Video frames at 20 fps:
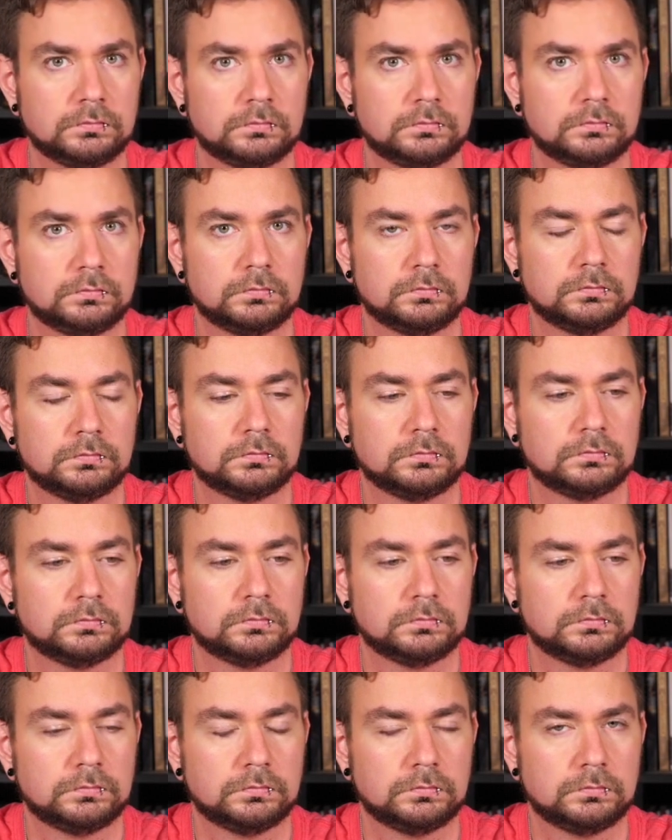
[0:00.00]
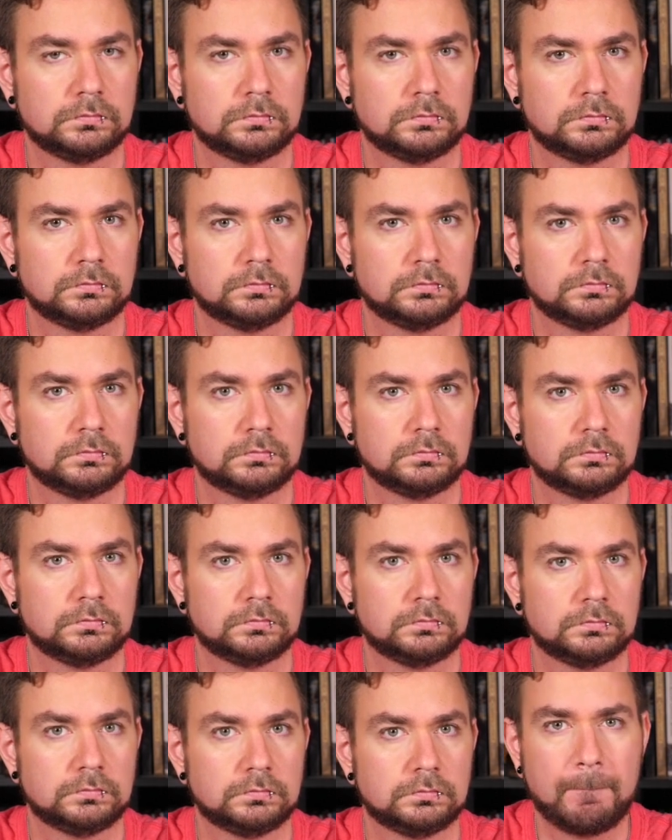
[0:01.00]

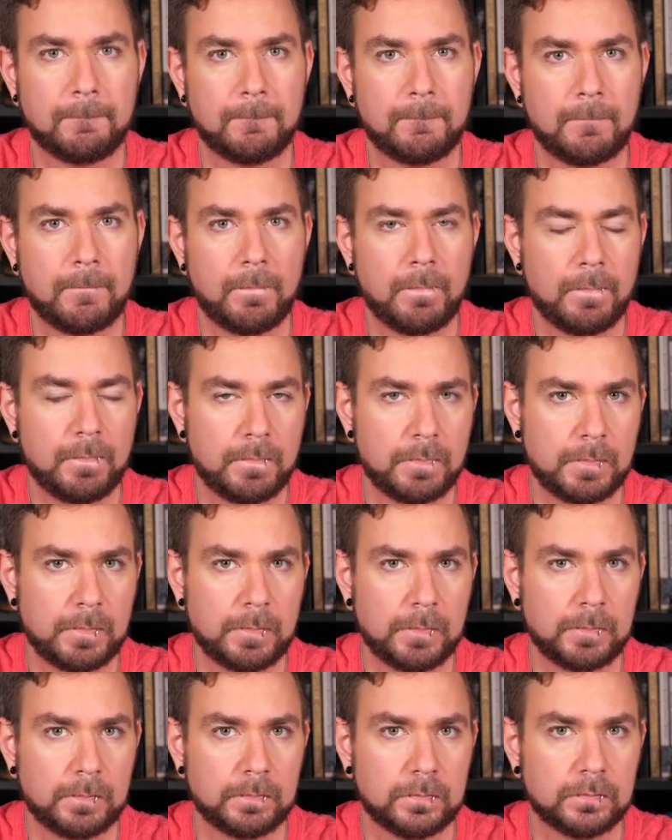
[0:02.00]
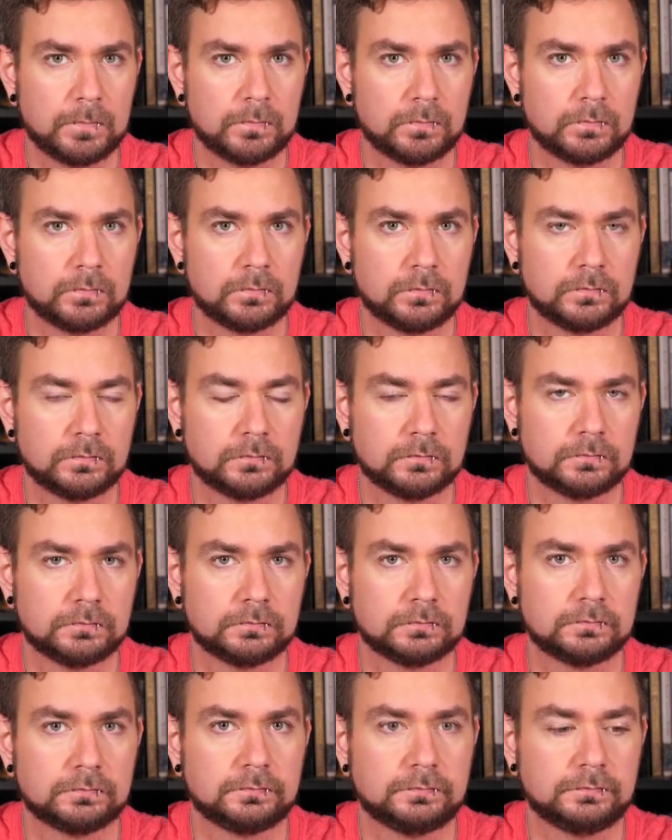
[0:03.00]

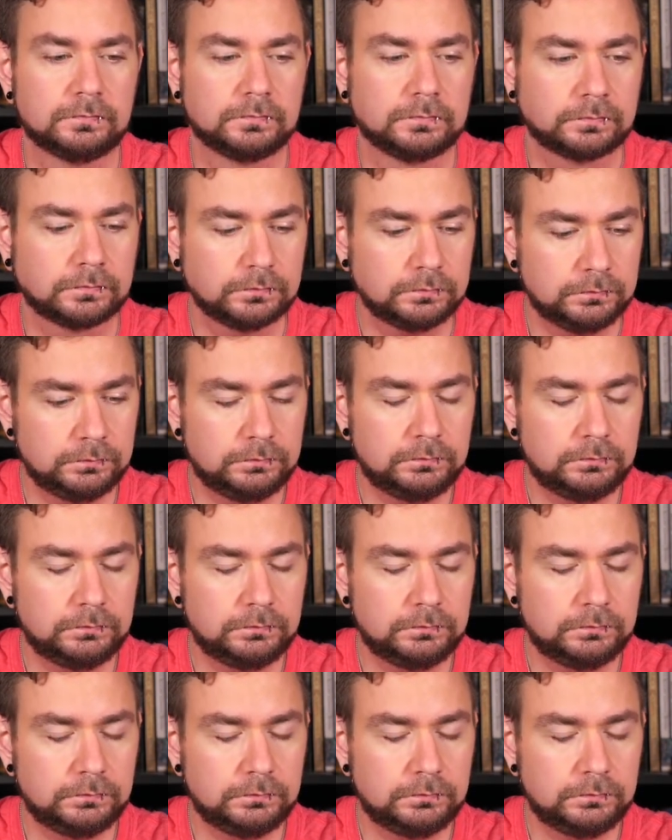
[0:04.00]
This person isn't speaking.